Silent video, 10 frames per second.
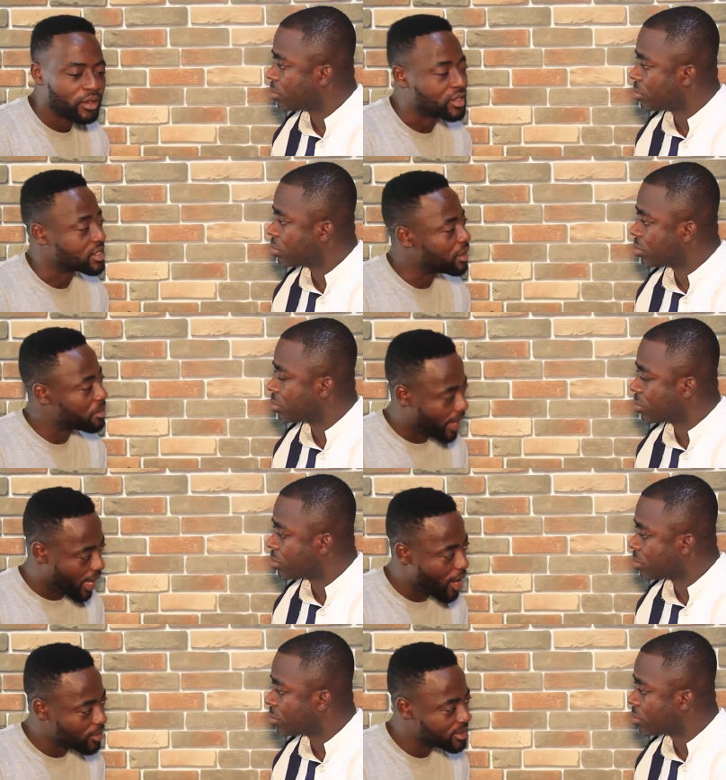Speaker 1: it's still in my
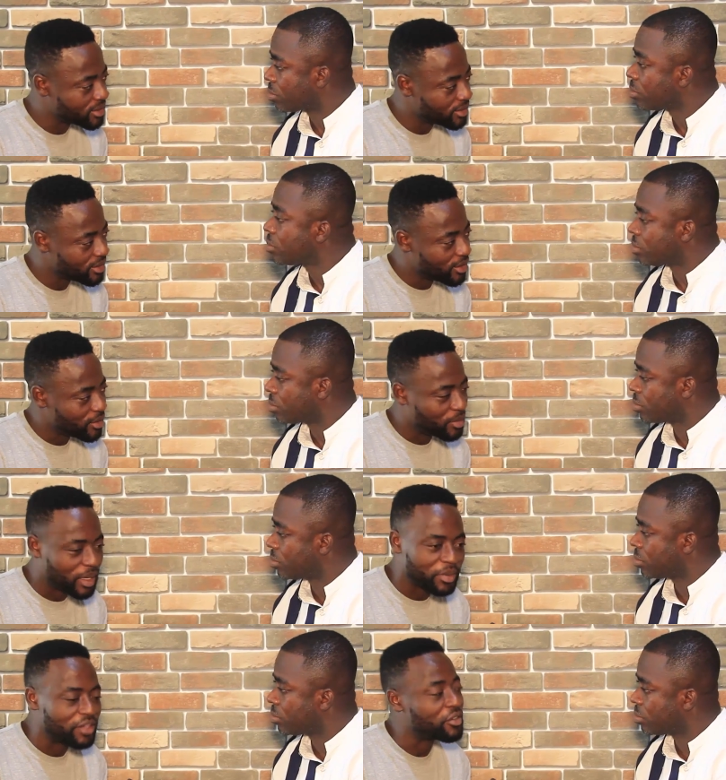house
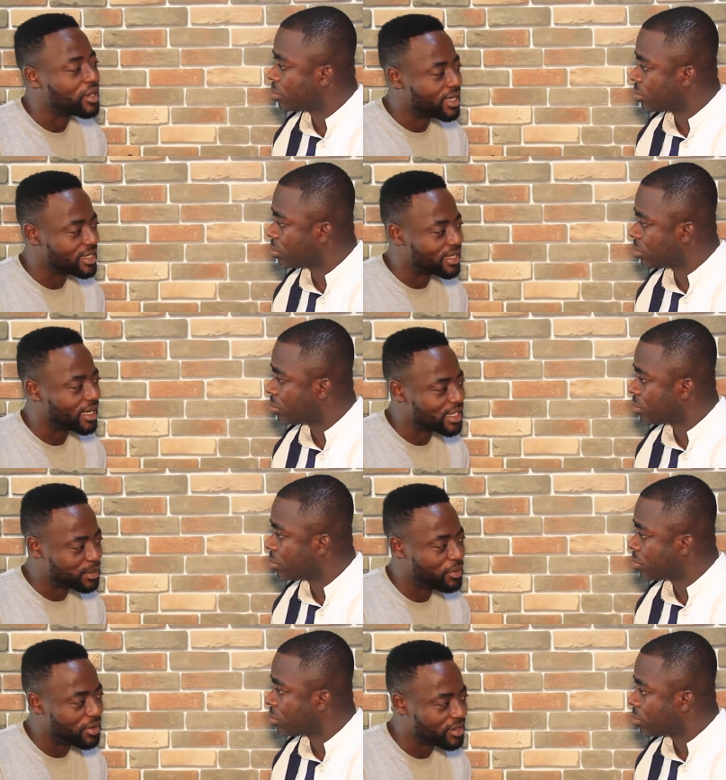but I'm giving you a kitchen
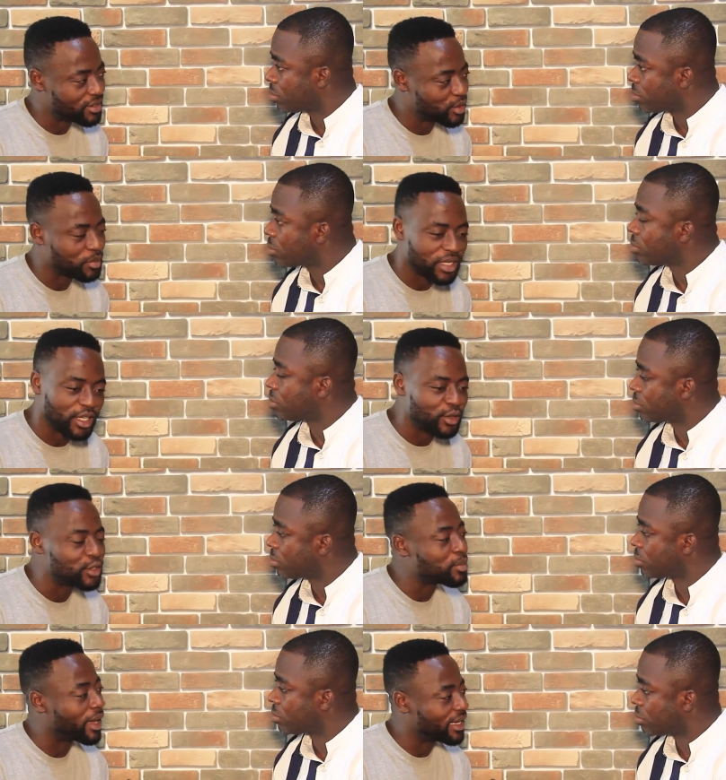experience. So I'm taking you
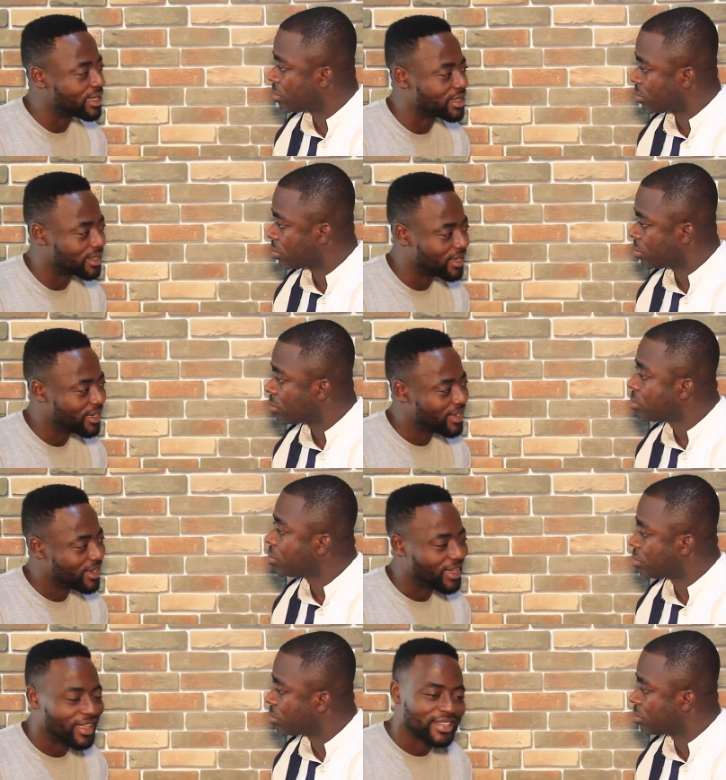into my kitchen.
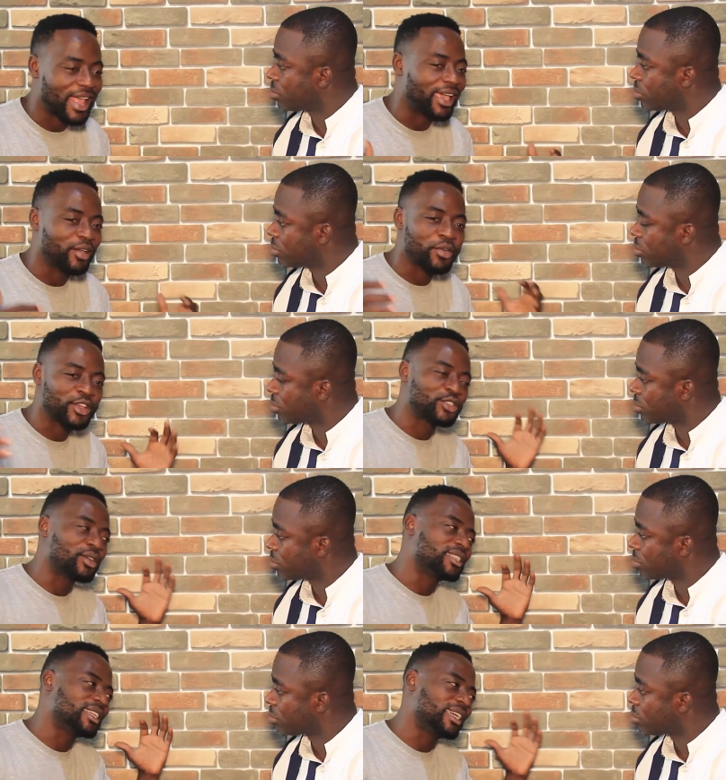It's like a
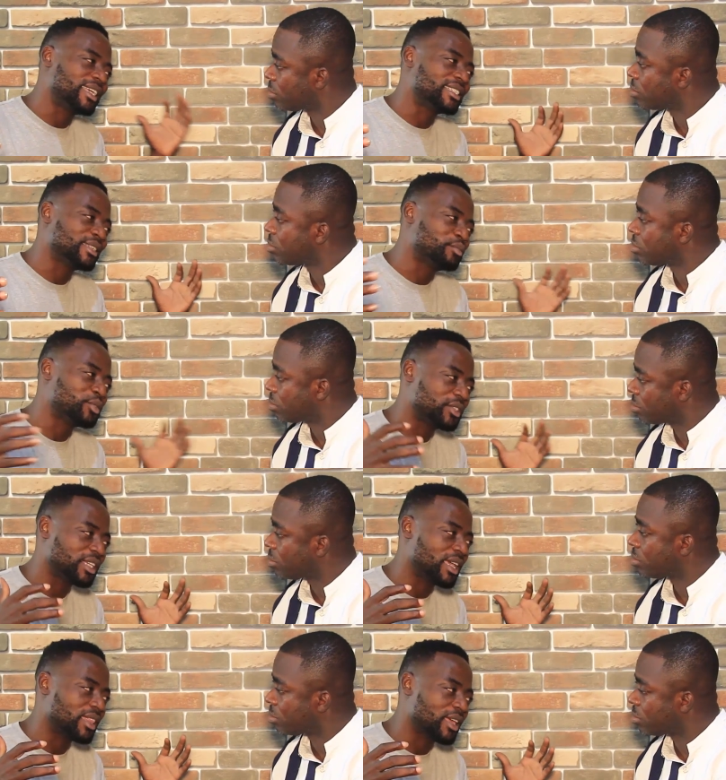restaurant and a kitchen put
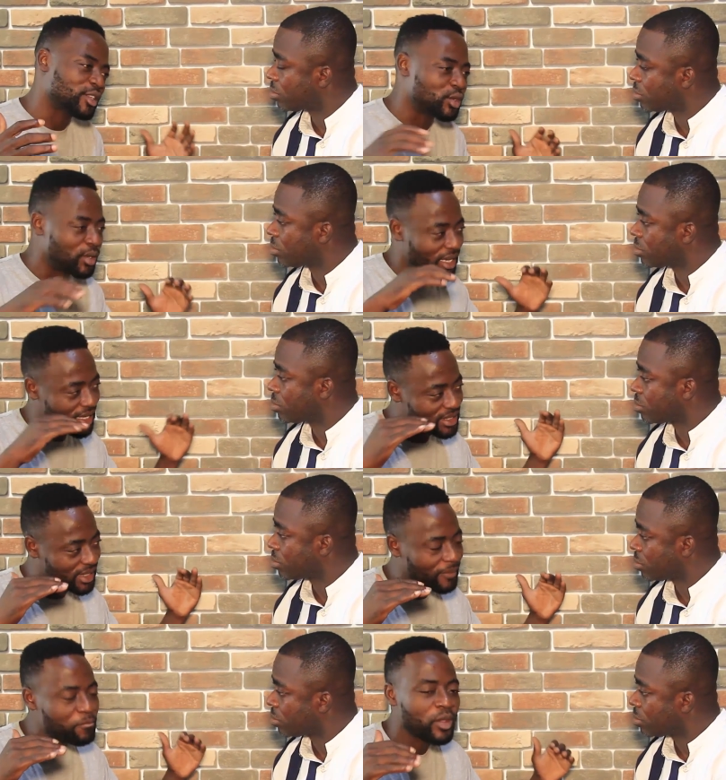together. So the
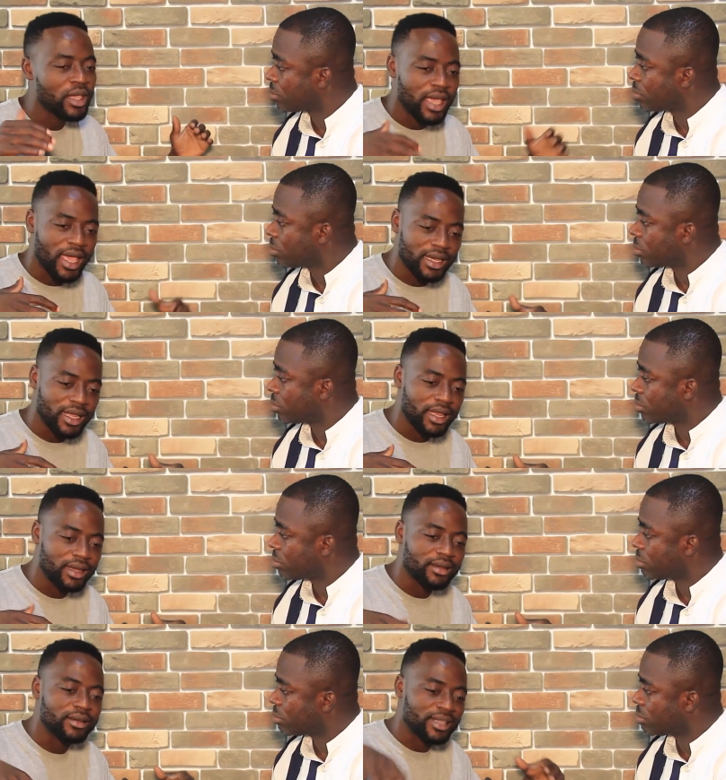kitchen, and
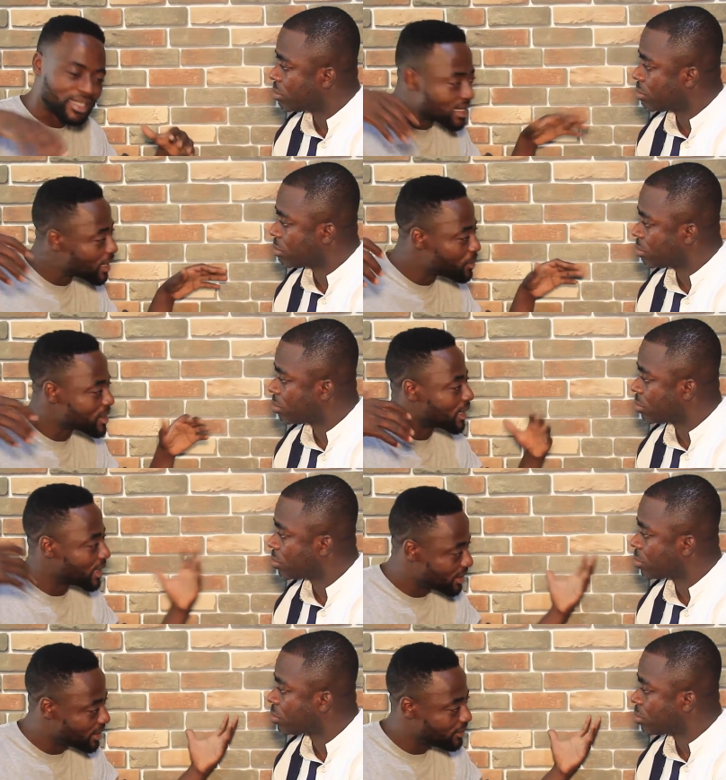then the setup is a
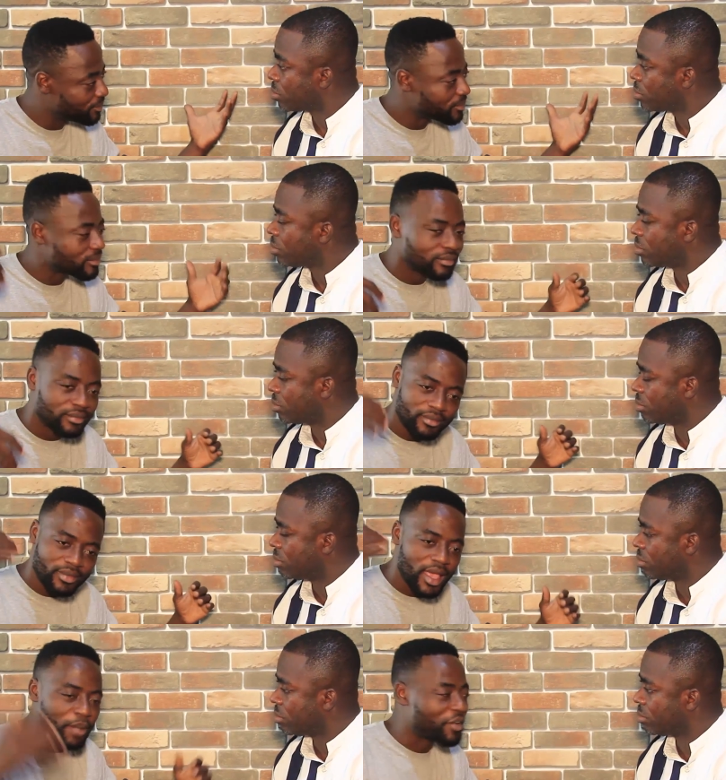kitchen.
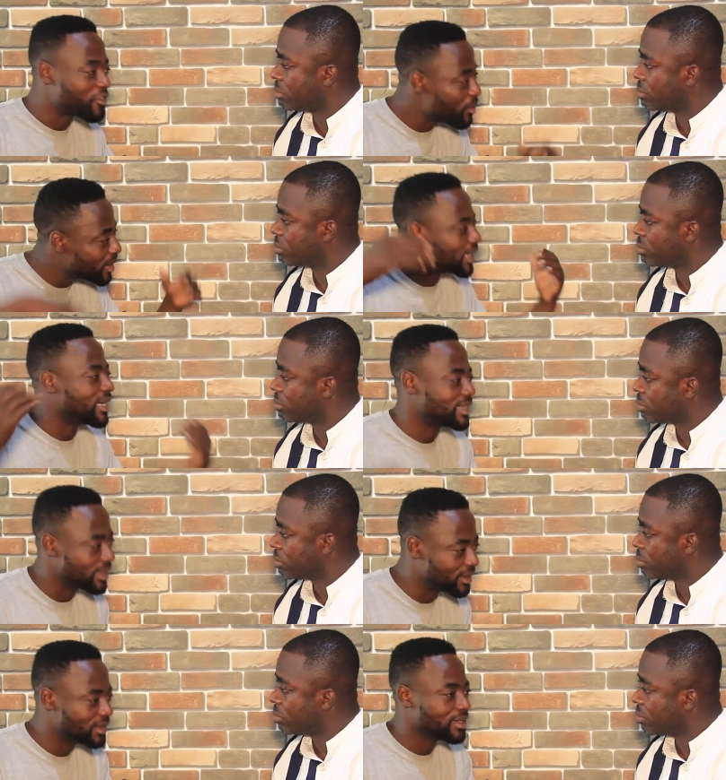Mm-hmm. I perform in the
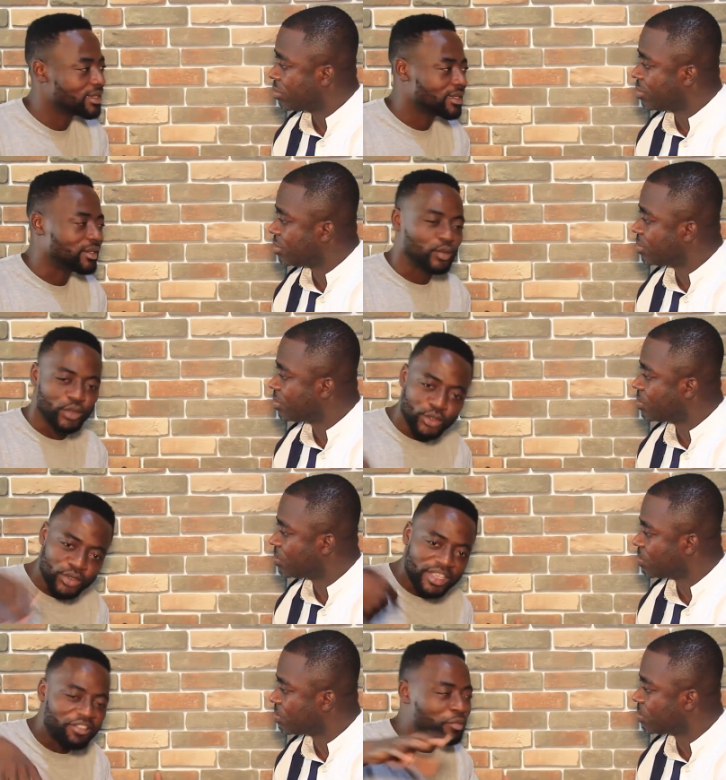kitchen. We
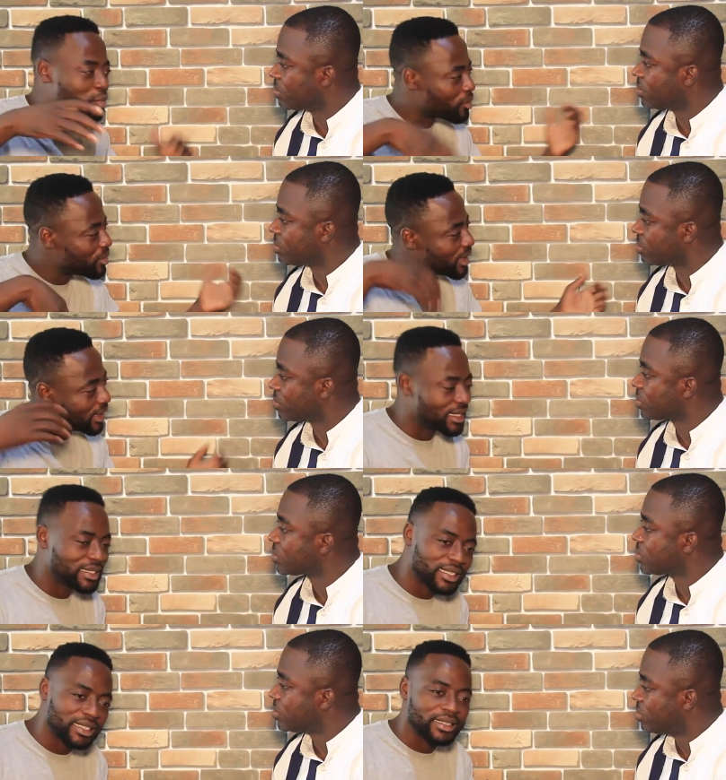use every prop in the
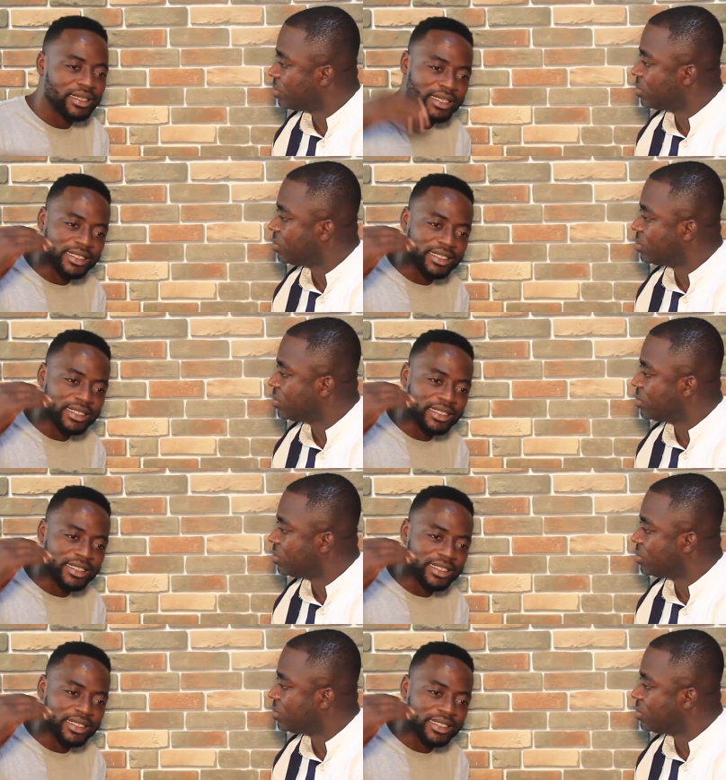kitchen, the